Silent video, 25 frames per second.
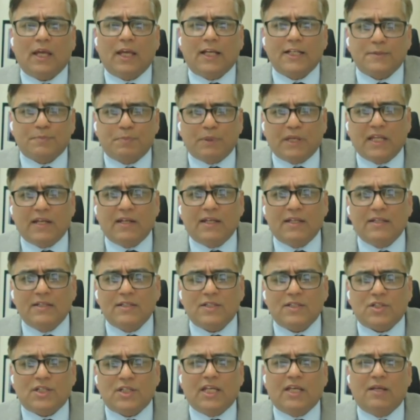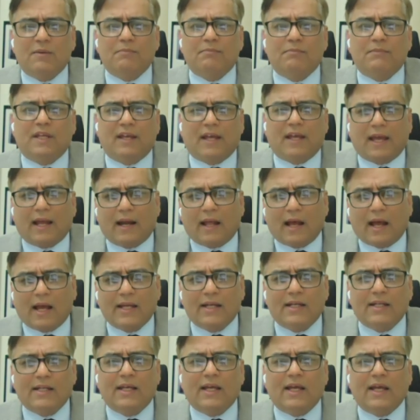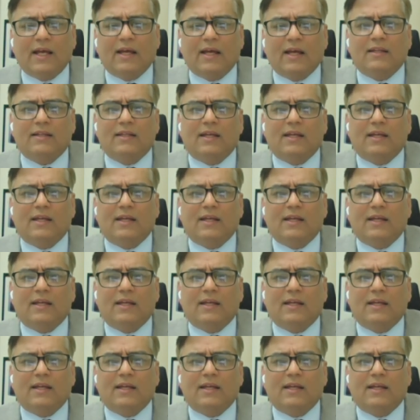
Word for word: experienced team, they had idea,